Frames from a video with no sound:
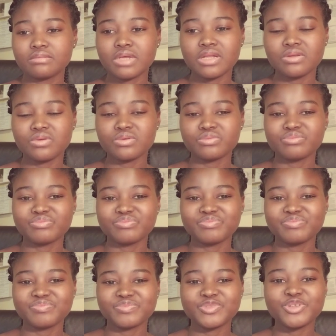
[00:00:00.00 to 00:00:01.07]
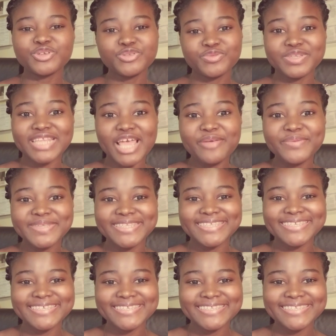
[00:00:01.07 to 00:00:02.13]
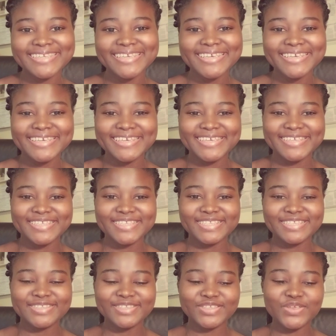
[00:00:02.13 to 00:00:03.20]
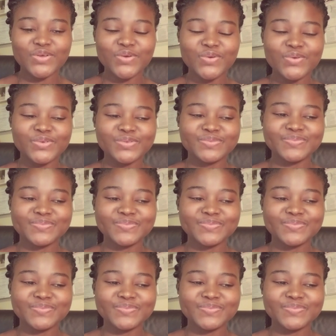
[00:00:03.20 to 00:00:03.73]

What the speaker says: don't know, those with diabetes. So